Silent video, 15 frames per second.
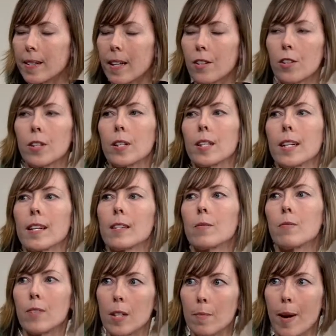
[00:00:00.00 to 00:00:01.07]
session, get
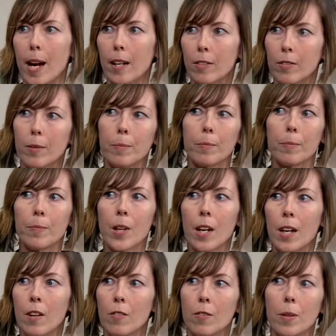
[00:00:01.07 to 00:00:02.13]
some feedback from
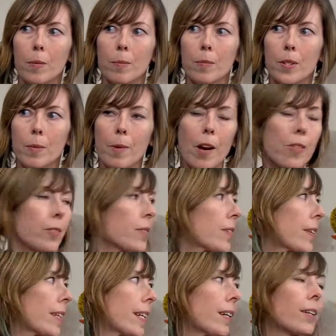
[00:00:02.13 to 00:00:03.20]
from some authors
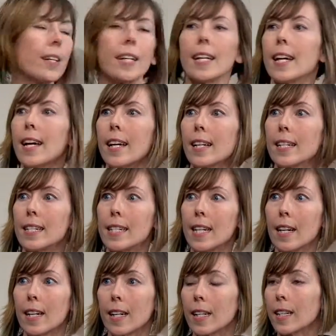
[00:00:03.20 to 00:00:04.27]
like Gary, and
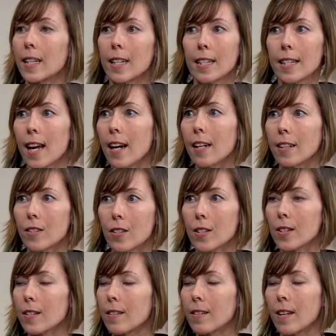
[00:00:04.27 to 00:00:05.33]
uh, yeah,
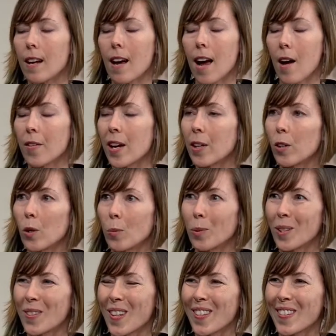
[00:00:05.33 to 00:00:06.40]
just how that whole
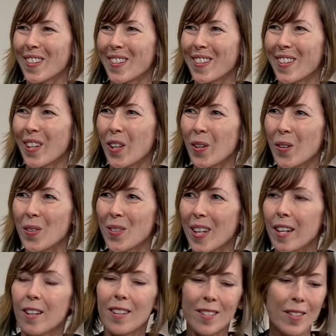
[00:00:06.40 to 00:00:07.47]
process goes.
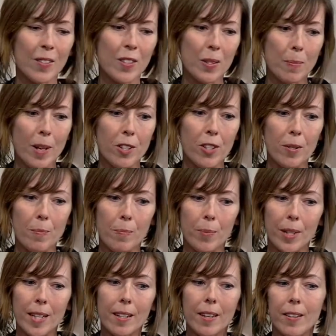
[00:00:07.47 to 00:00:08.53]
And I'll also just mention
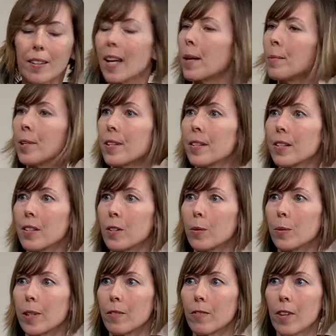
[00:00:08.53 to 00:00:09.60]
bringing on the library this year,
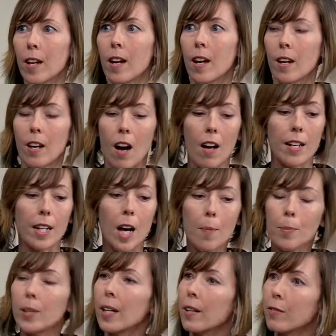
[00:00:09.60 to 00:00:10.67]
we've got a
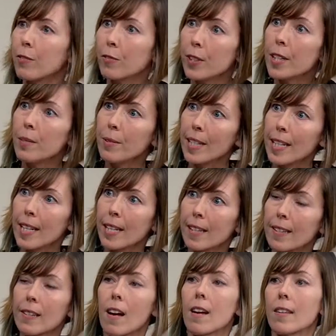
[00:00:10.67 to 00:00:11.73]
couple of free
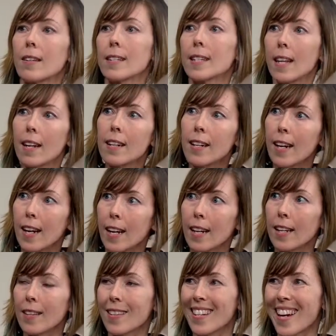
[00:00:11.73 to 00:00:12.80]
readings on
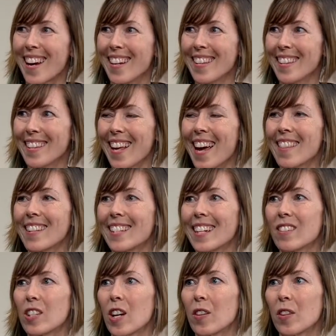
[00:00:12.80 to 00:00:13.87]
Sunday, the 9th, at the
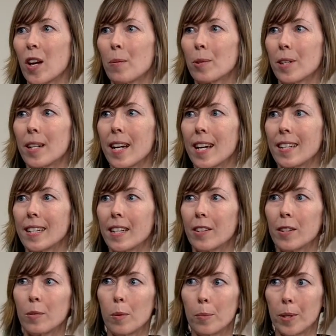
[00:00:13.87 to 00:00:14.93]
Downtown Library, and
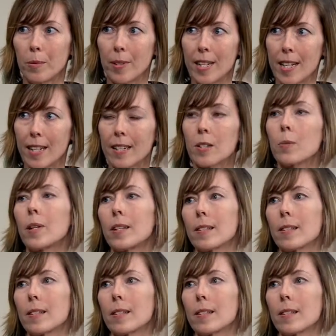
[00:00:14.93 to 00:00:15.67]
Gary will be reading as well